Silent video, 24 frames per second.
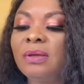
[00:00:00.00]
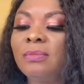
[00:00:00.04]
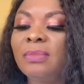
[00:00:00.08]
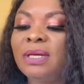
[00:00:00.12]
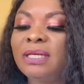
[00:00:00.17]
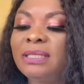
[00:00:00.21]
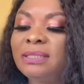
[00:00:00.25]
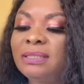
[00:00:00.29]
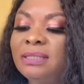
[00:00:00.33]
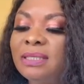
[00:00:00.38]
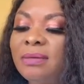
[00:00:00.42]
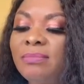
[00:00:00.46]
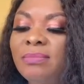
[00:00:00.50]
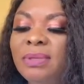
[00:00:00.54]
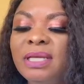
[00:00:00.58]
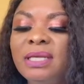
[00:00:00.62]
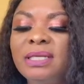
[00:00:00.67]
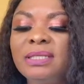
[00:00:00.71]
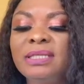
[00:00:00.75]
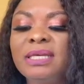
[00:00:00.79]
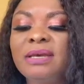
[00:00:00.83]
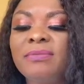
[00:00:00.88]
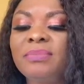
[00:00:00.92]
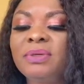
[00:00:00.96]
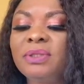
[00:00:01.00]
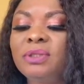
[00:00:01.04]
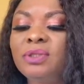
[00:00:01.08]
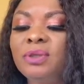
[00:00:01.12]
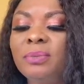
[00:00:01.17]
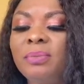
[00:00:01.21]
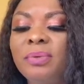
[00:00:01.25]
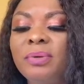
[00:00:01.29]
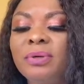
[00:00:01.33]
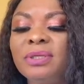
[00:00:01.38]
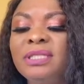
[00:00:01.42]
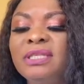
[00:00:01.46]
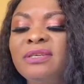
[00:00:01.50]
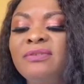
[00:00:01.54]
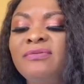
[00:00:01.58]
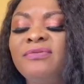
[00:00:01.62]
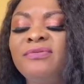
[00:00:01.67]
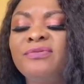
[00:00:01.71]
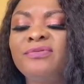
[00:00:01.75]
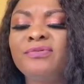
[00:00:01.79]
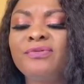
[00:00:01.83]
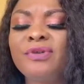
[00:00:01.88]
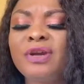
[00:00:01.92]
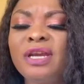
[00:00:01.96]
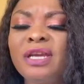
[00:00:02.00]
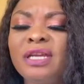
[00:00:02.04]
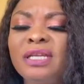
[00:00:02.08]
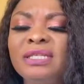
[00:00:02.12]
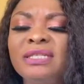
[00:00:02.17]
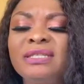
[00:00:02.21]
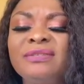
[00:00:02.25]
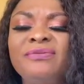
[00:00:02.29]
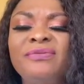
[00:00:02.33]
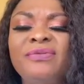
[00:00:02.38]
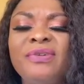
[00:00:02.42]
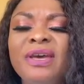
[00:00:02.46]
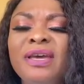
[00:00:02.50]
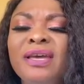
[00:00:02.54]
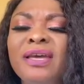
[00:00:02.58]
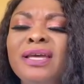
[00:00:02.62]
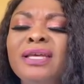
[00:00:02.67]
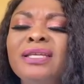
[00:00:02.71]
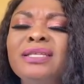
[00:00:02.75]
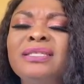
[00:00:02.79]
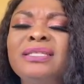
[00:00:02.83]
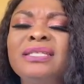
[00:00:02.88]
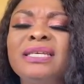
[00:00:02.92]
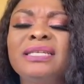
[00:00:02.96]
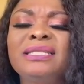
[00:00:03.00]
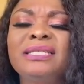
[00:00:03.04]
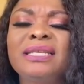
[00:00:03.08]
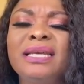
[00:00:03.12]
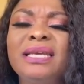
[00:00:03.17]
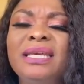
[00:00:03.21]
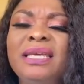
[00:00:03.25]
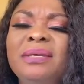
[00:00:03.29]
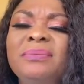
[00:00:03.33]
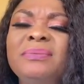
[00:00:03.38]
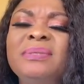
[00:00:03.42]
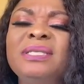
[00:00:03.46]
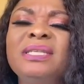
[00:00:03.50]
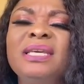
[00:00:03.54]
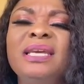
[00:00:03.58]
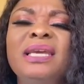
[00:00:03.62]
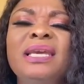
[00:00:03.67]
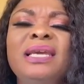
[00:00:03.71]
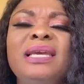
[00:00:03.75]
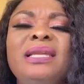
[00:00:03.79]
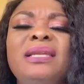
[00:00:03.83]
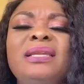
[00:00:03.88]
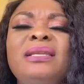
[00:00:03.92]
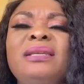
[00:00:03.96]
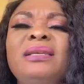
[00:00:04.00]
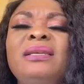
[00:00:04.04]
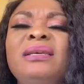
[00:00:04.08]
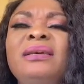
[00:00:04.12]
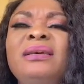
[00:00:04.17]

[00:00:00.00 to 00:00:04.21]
My siblings have been supportive, friends, fans, as I keep saying.